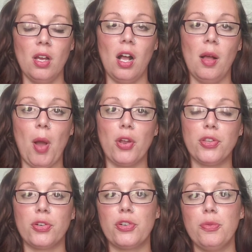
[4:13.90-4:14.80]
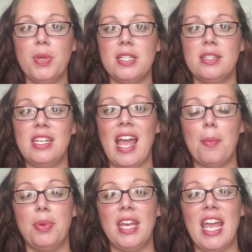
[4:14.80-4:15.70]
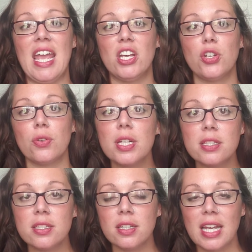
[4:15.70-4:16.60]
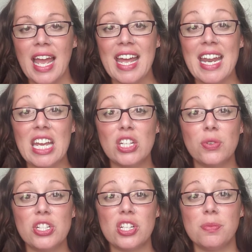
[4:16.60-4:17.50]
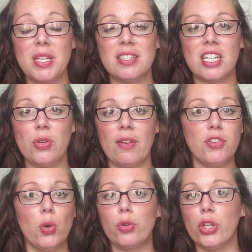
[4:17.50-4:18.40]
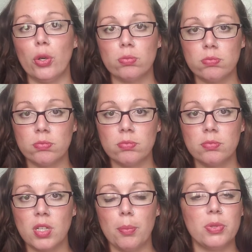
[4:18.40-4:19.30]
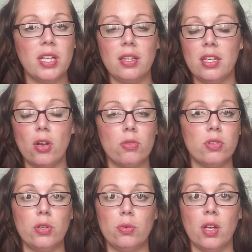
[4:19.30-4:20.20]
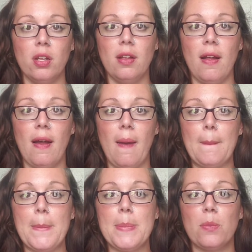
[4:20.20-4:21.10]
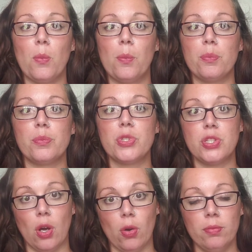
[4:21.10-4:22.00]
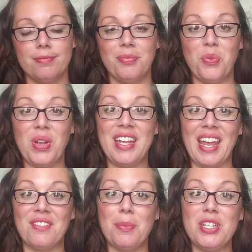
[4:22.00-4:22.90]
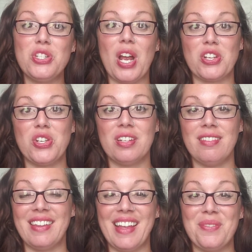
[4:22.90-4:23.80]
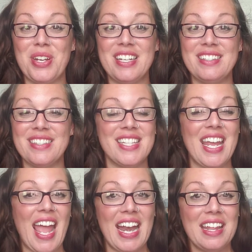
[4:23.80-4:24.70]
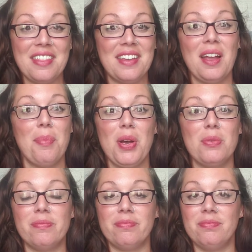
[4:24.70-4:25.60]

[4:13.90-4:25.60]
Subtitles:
Our third group is the epi-ignorant, and ignorant just means that you have no clue, completely no clue. So we gave them injection, and then we didn't say anything about